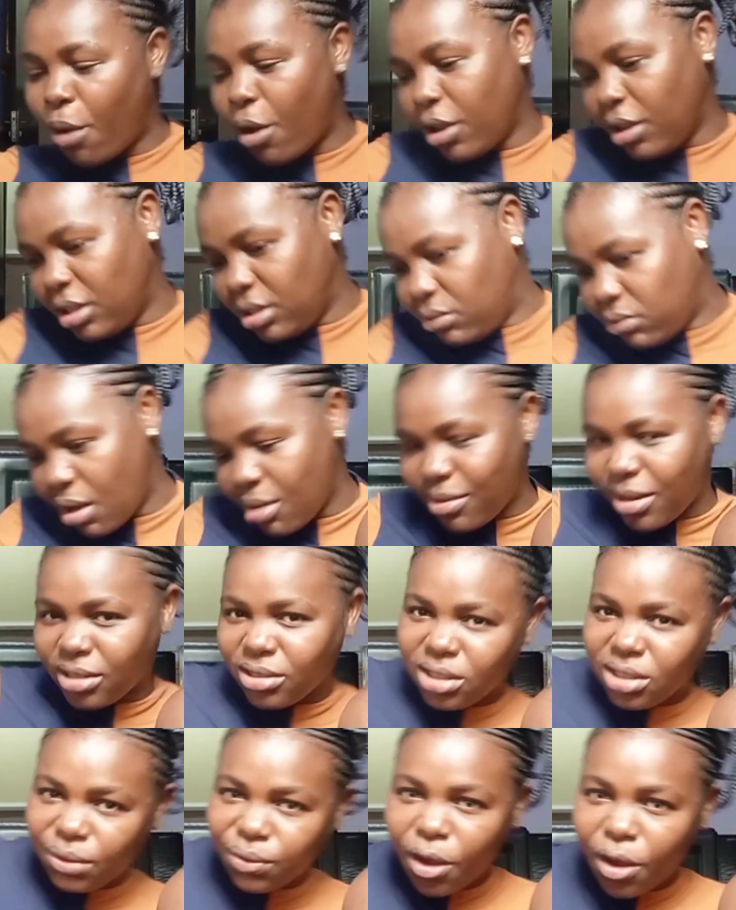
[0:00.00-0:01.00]
on this one, on
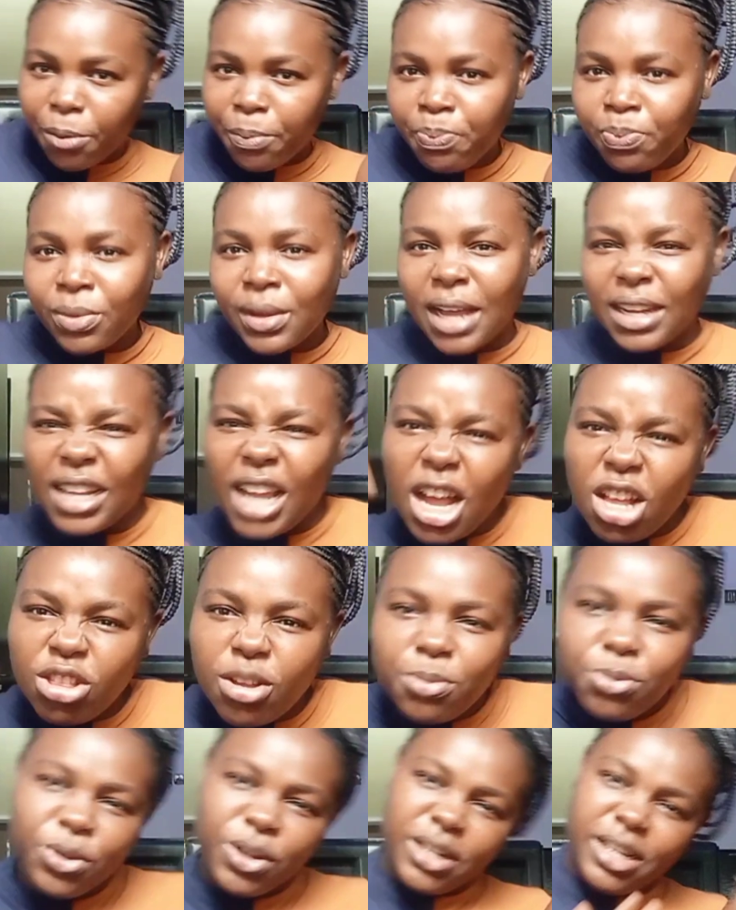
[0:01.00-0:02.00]
this form, and they end
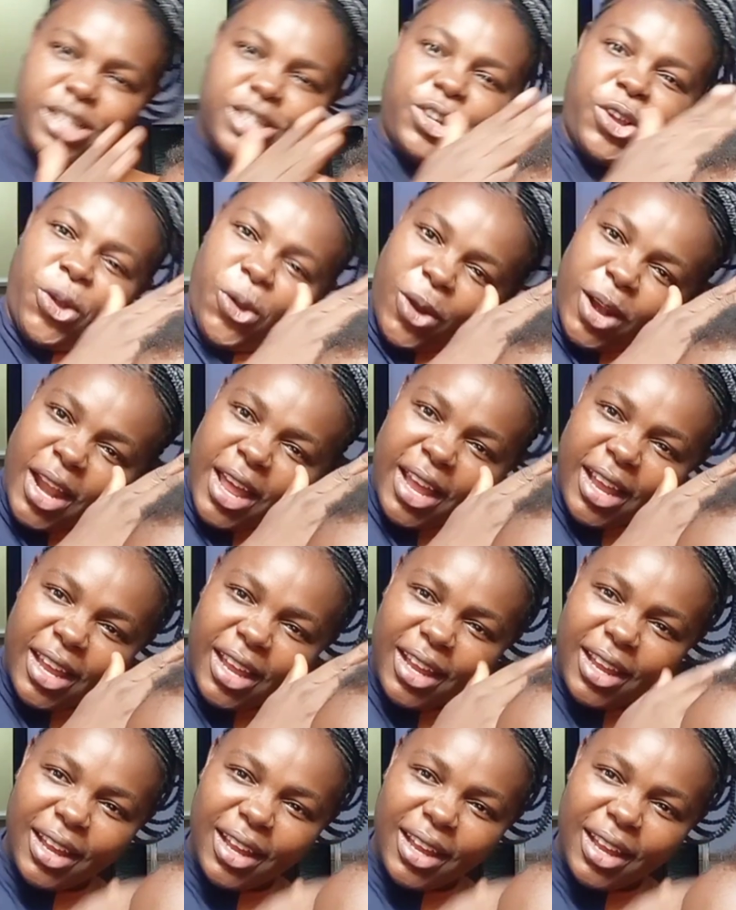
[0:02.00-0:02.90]
up doing it cure leg.